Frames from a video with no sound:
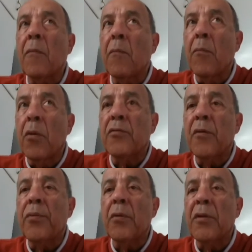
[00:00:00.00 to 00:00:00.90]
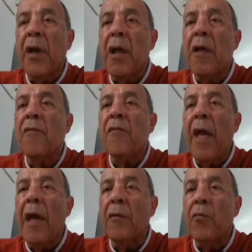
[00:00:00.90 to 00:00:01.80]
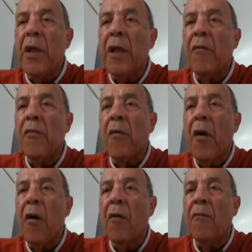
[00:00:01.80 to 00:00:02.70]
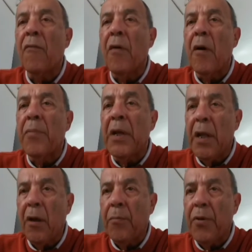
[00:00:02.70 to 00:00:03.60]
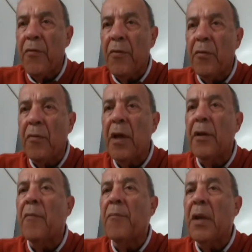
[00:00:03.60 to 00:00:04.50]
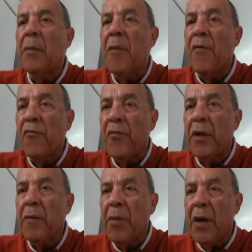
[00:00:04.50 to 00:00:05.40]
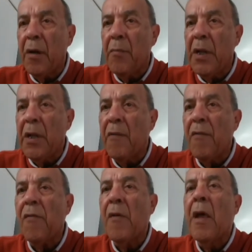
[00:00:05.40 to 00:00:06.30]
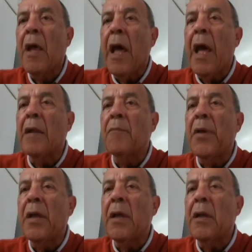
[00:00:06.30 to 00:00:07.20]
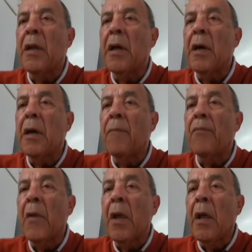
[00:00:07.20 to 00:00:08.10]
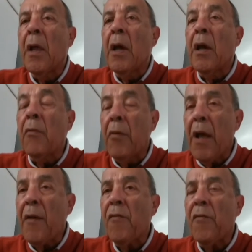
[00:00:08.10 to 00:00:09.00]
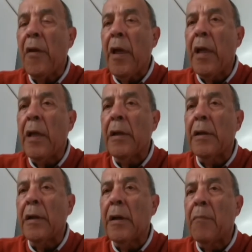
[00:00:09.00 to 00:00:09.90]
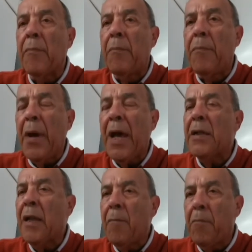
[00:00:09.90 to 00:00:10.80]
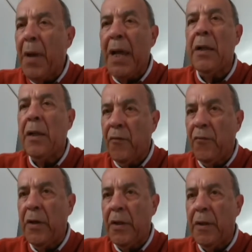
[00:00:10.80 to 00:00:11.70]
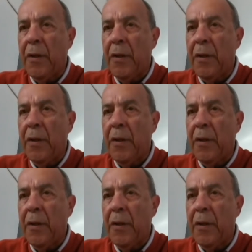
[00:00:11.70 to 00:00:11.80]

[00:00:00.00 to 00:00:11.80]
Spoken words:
multiple days and weeks of being held prisoner and of being mistreated by Armenians and being harassed and badly treated.